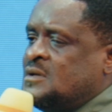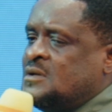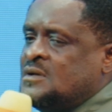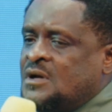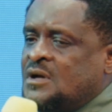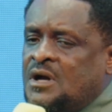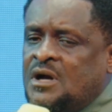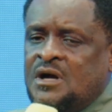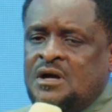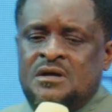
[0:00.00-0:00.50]

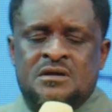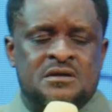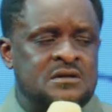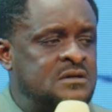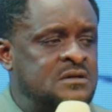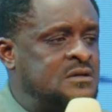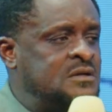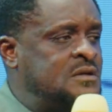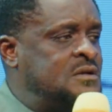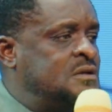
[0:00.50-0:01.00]
Oh,
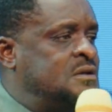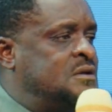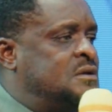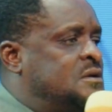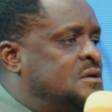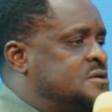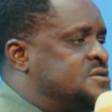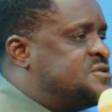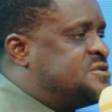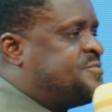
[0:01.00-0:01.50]

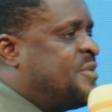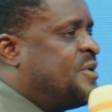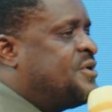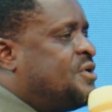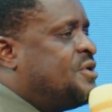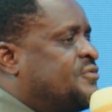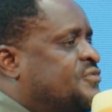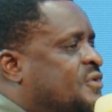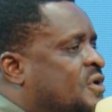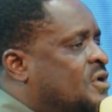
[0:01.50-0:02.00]
Spirit
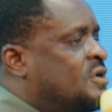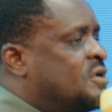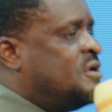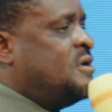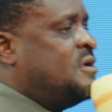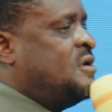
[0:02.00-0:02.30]
of God.